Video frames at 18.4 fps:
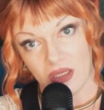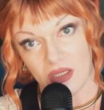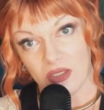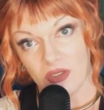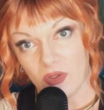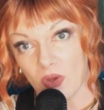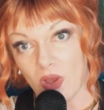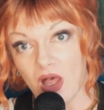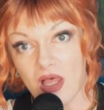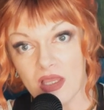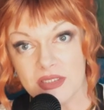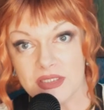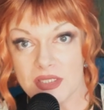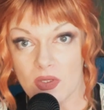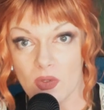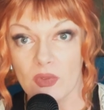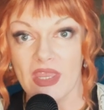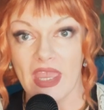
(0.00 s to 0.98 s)
who
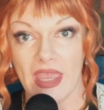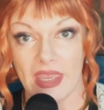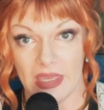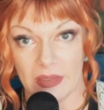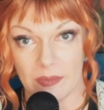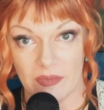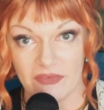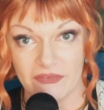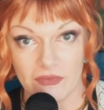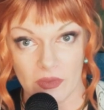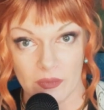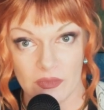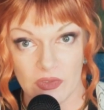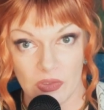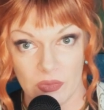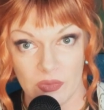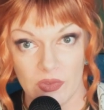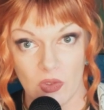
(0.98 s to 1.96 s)
also came from
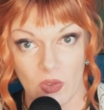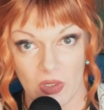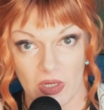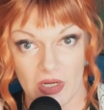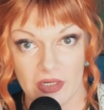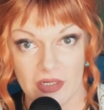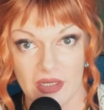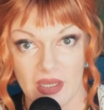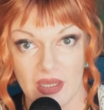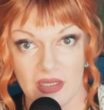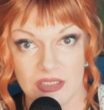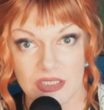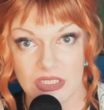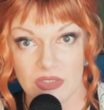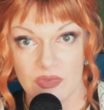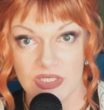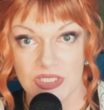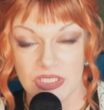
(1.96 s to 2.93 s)
New York. Uh,
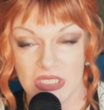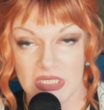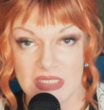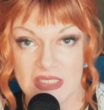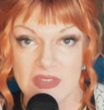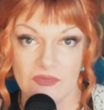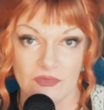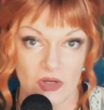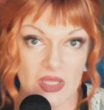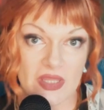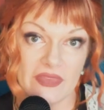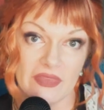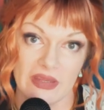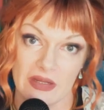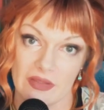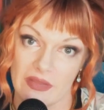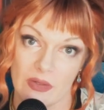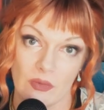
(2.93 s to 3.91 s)
she was Jean's friend
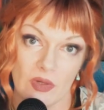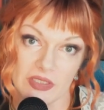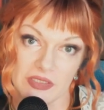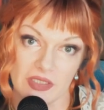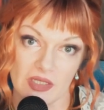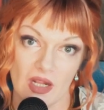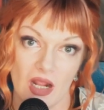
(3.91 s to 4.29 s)
there. They worked at a